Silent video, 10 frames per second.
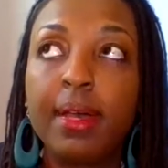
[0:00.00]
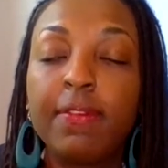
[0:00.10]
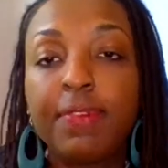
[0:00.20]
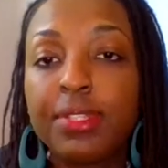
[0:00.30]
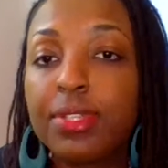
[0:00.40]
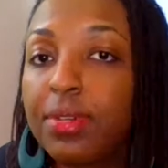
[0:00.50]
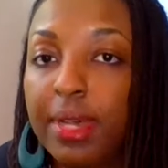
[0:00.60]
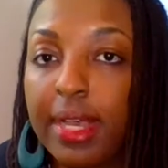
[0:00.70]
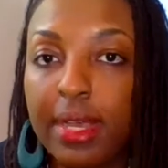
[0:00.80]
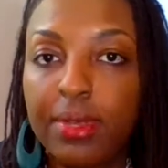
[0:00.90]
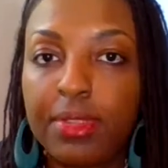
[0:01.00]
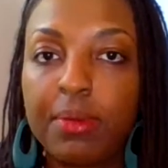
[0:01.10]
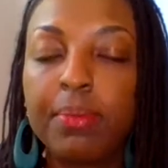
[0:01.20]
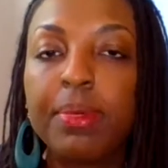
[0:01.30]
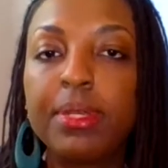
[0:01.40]
physical health,
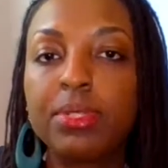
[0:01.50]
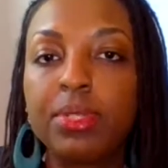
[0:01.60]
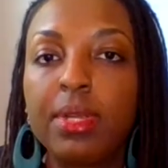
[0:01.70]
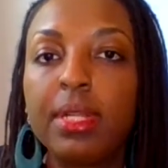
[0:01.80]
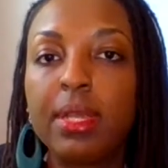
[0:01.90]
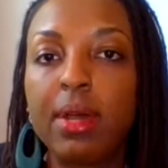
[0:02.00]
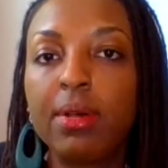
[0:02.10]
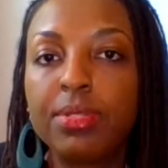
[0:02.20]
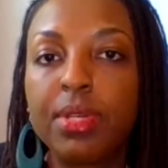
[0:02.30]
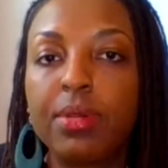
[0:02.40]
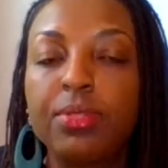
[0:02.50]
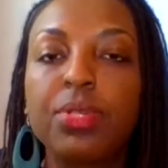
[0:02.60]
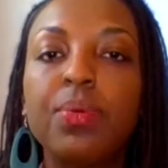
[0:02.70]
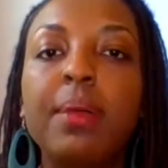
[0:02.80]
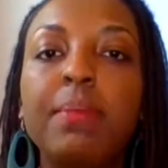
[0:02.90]
but certainly also
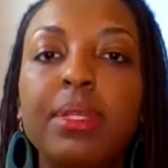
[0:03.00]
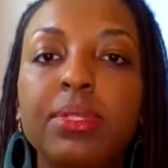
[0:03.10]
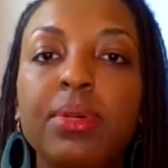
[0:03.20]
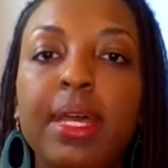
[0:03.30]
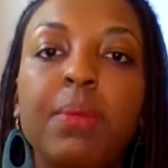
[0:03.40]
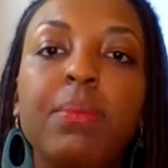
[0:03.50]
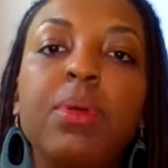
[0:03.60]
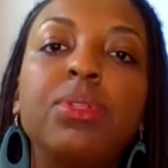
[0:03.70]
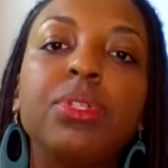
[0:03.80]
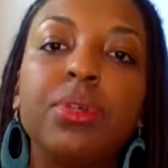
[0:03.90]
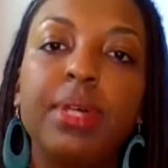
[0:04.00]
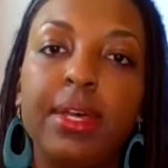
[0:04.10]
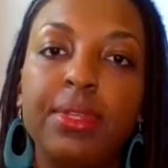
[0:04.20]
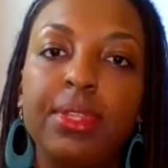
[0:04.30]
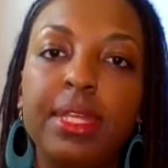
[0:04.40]
to our mental and emotional
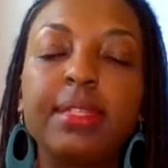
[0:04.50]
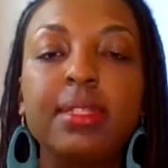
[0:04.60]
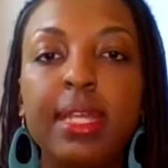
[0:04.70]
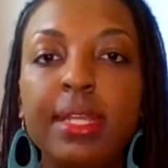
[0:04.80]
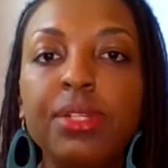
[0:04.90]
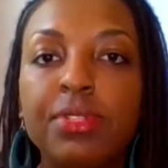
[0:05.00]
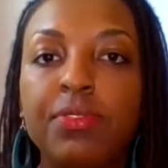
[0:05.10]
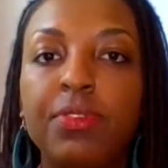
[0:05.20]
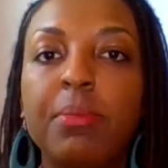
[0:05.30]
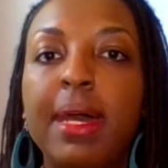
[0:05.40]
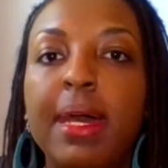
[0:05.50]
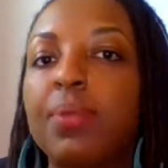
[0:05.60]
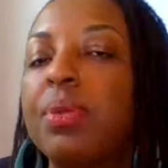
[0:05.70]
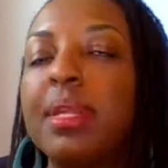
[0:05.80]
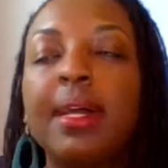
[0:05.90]
health. It's dangerous for the body.
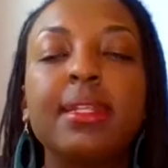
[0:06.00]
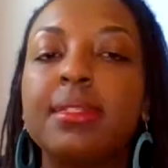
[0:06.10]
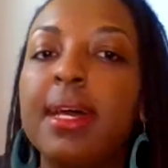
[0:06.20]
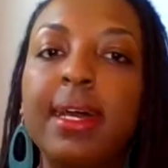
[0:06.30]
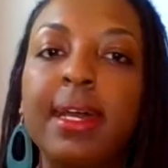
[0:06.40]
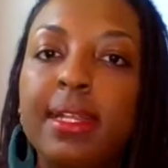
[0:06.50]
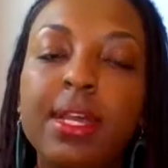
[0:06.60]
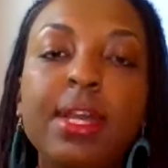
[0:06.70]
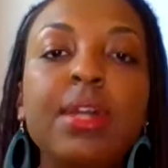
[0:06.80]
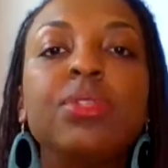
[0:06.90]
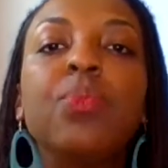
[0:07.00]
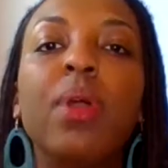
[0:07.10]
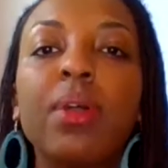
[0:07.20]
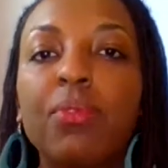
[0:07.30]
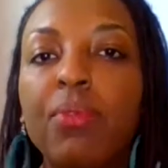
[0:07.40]
We're not designed to
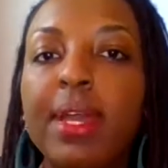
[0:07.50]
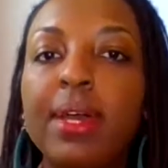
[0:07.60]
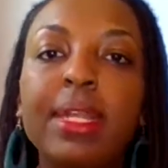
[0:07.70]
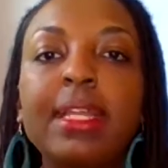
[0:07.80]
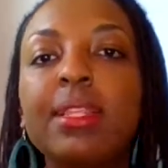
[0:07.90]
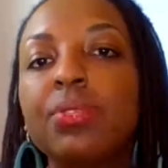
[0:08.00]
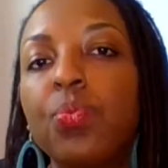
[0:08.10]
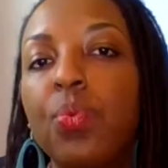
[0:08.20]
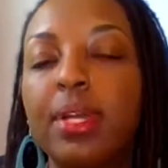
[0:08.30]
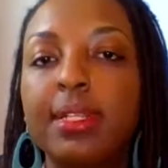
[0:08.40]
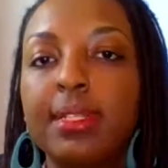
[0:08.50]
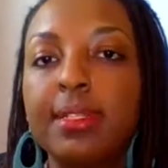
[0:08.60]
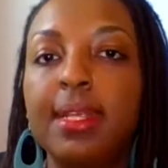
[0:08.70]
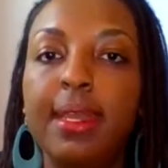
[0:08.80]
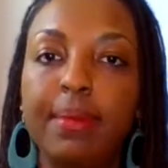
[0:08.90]
walk around in this one
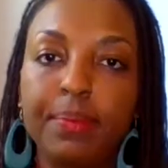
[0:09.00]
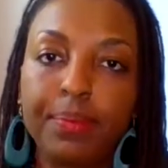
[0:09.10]
state.